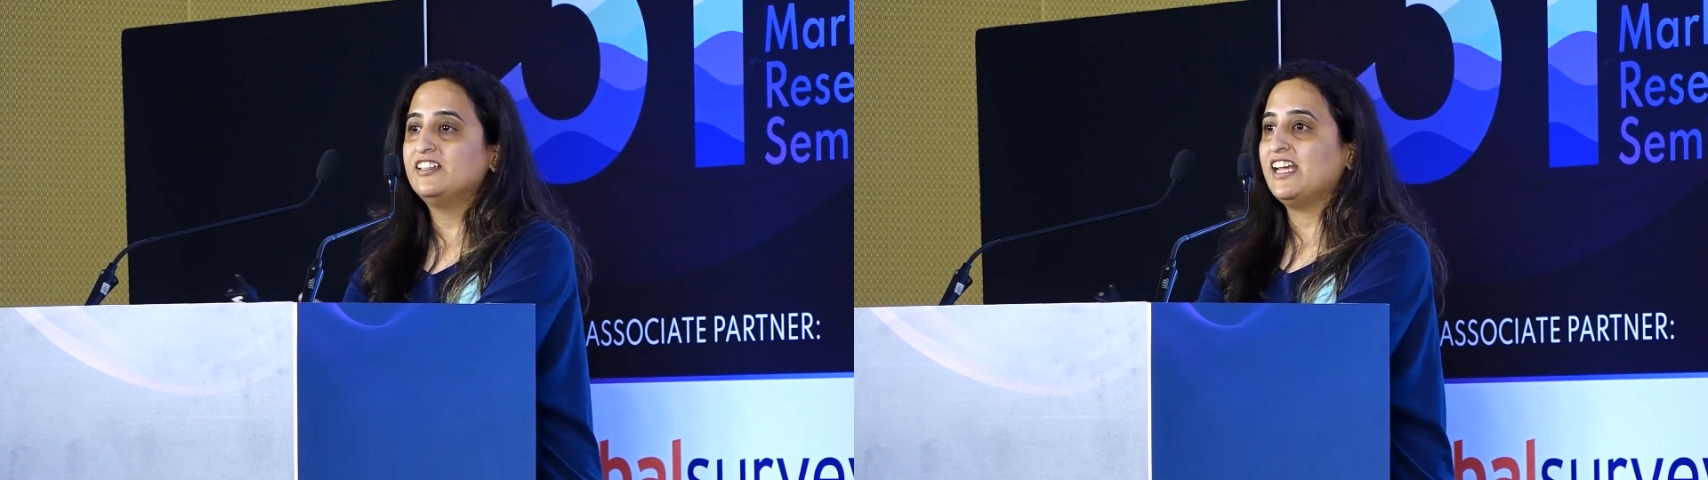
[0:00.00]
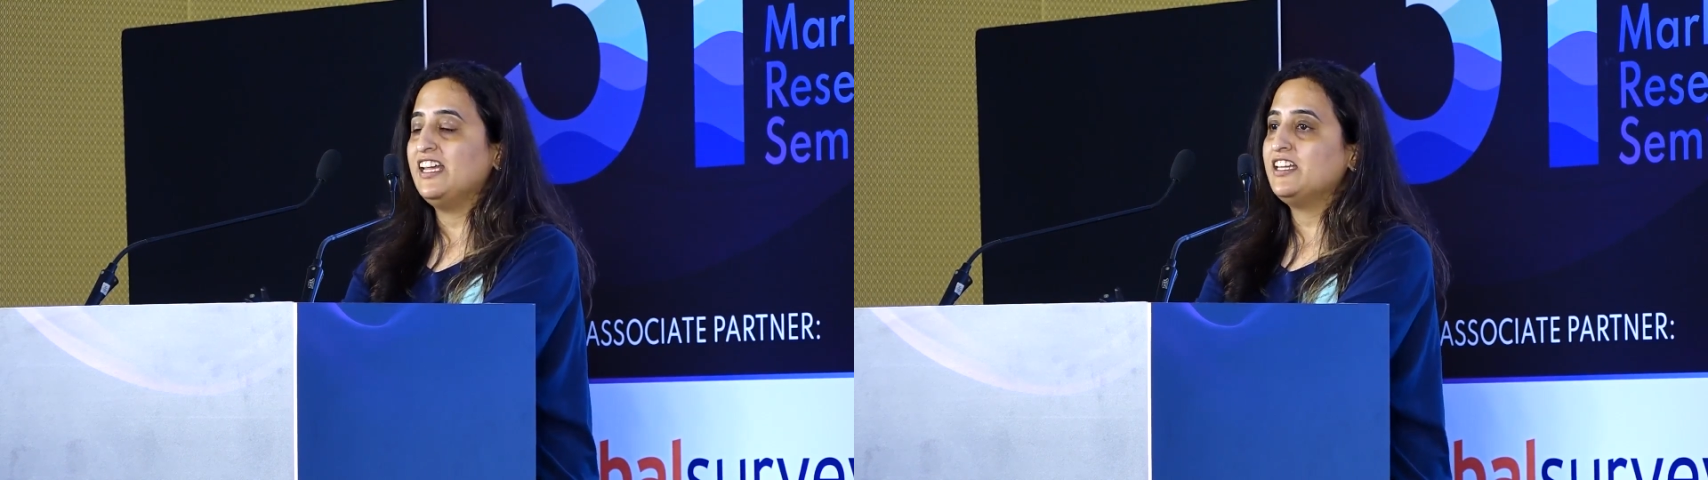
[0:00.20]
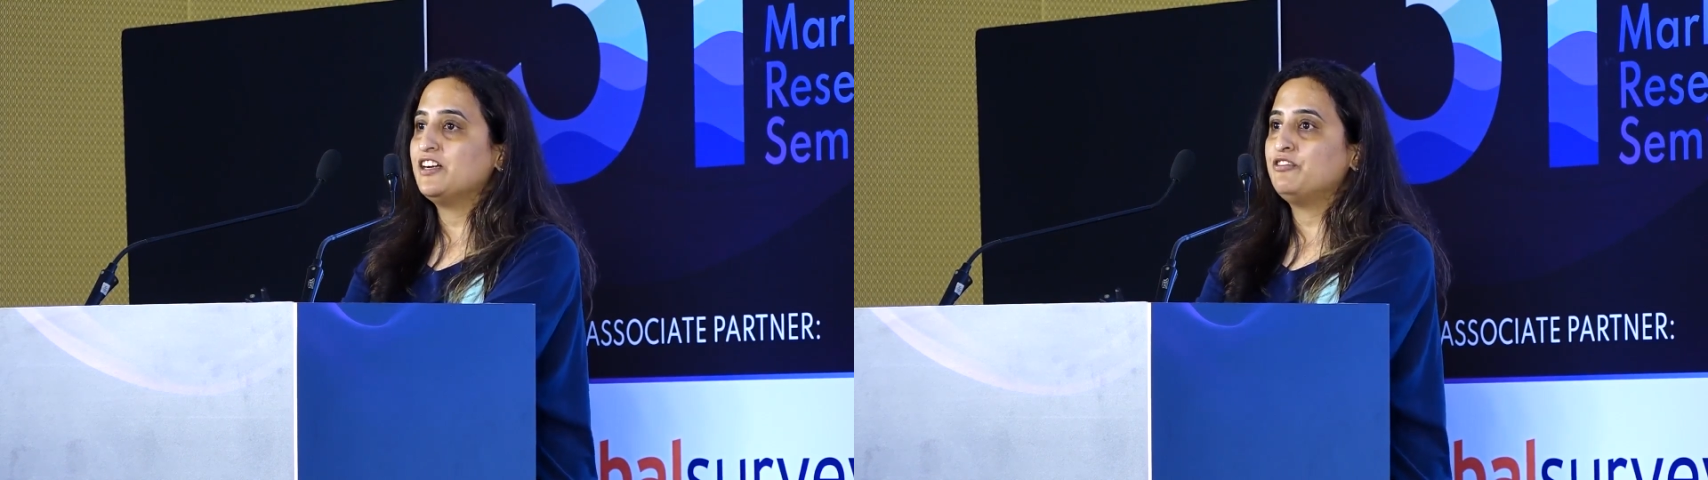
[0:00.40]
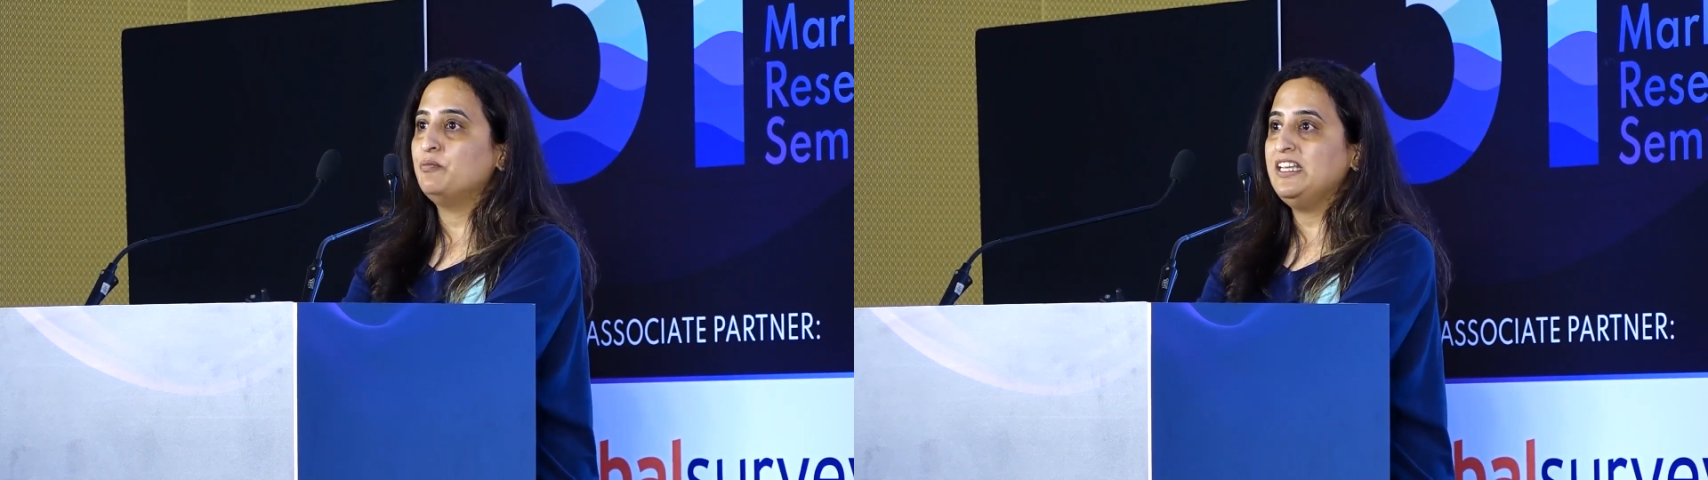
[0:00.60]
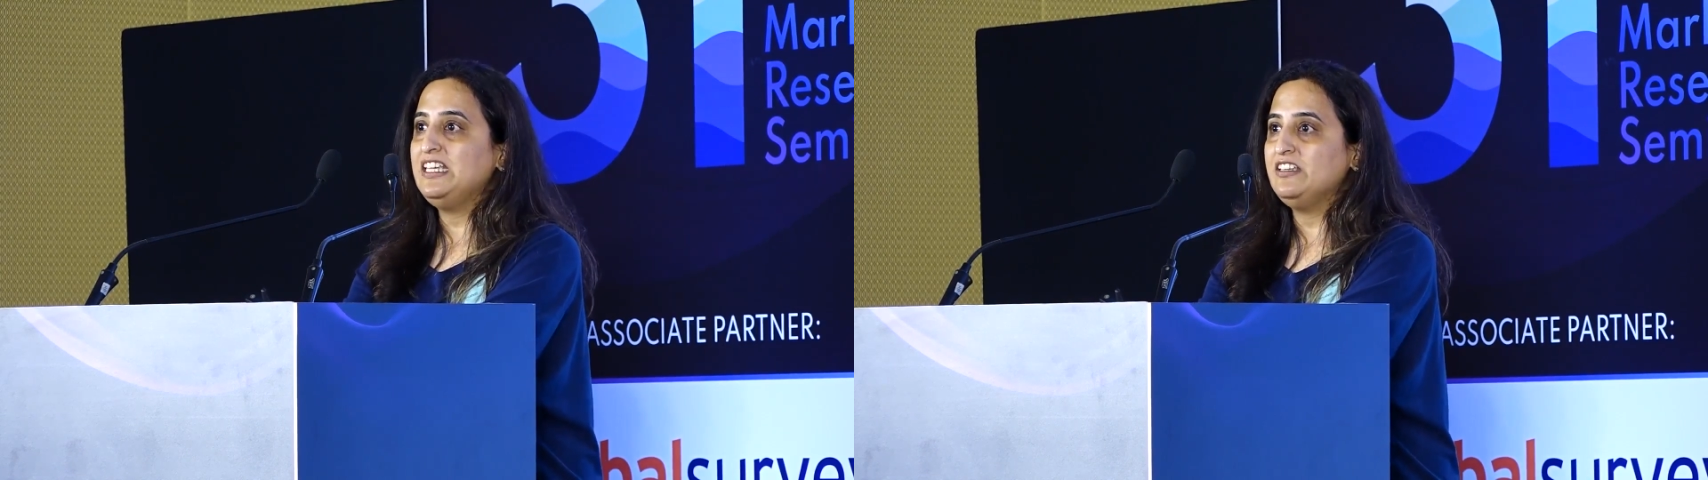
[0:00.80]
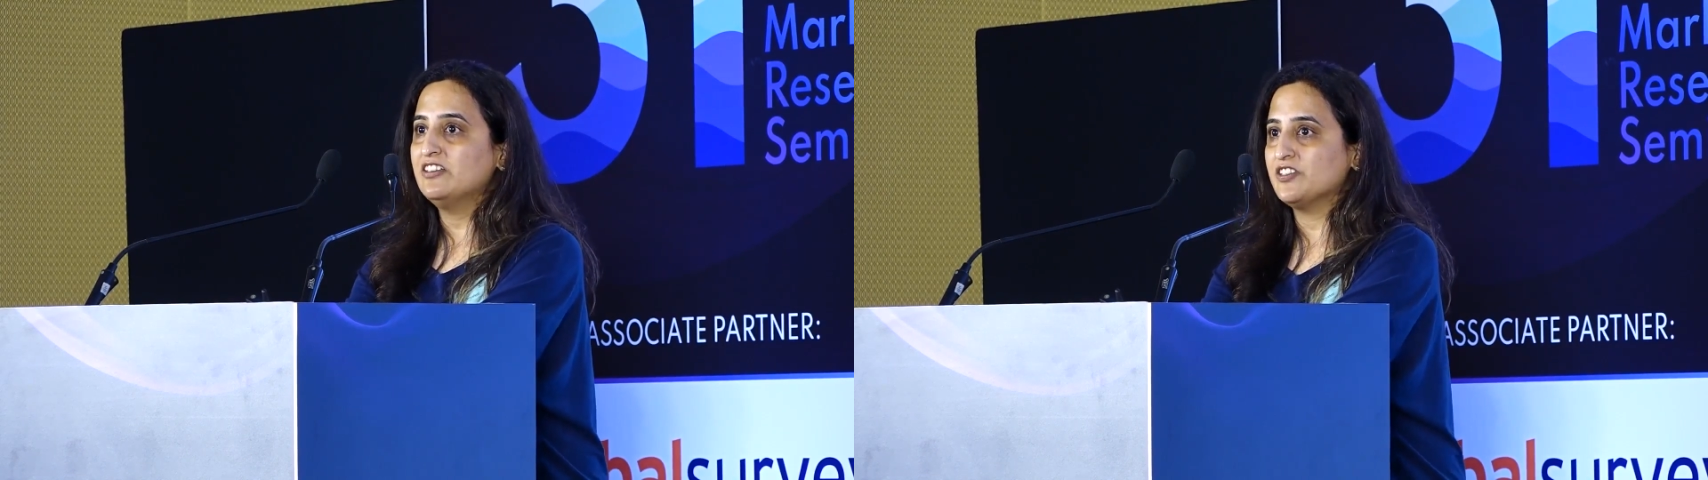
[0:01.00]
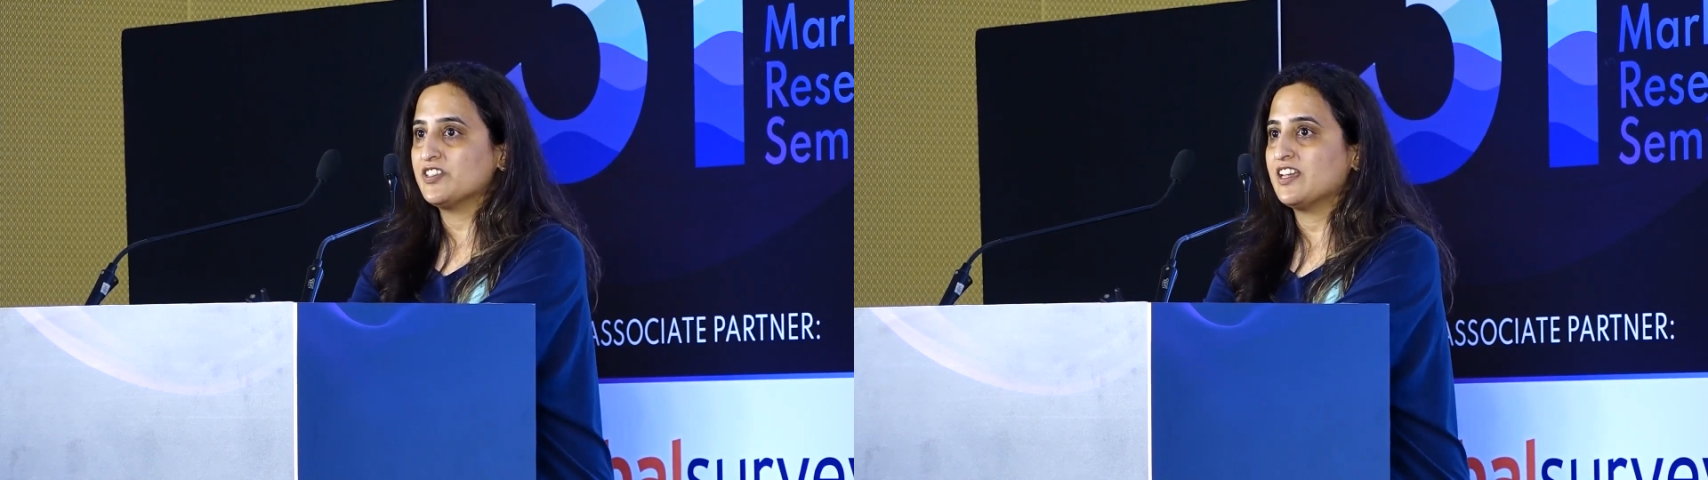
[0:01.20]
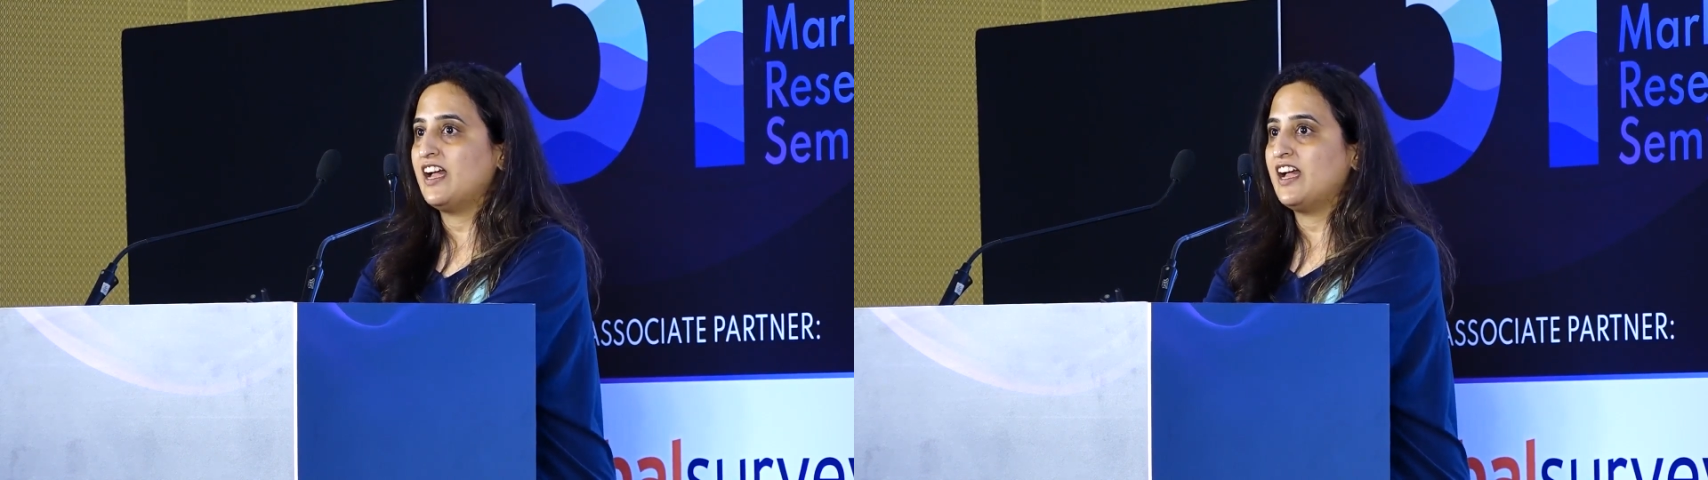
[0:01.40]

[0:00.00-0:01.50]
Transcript: area for many years